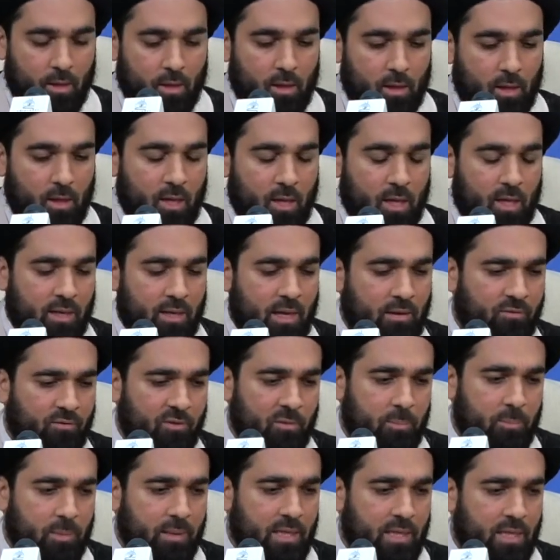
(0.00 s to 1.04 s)
He never
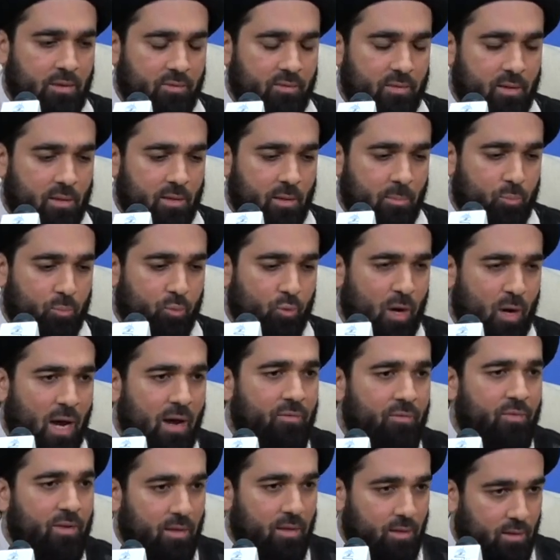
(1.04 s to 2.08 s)
believed that the
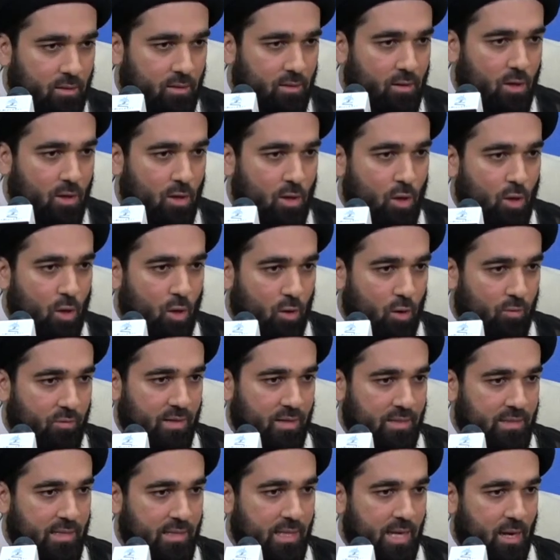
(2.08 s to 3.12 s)
Prophet of
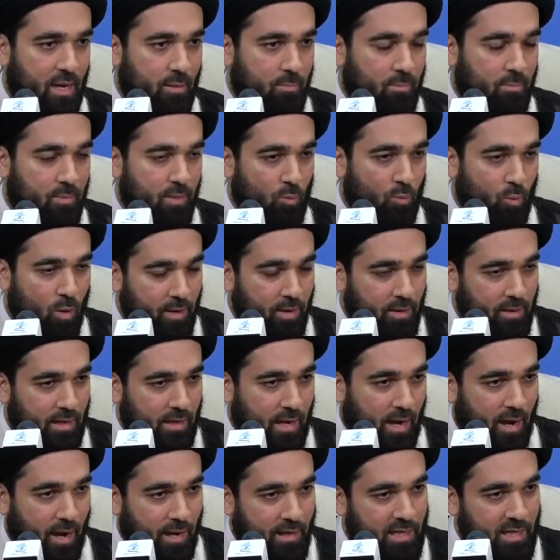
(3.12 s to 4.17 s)
Islam, the one
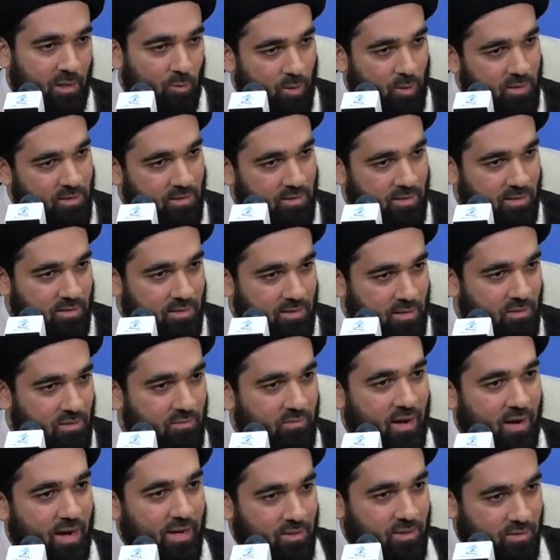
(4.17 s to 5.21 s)
Ali was his
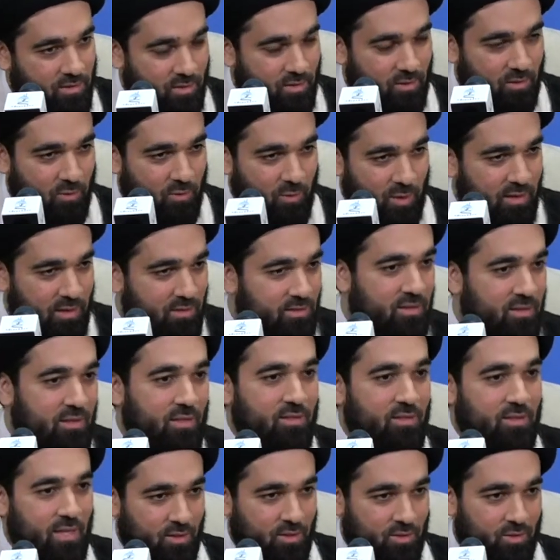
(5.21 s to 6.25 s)
advisor or his
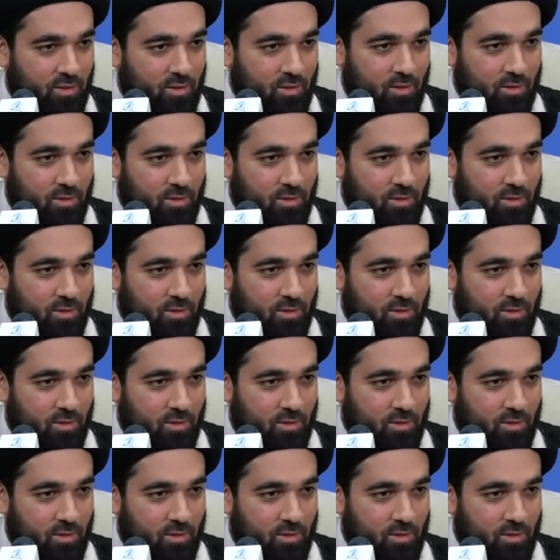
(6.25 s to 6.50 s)
successor,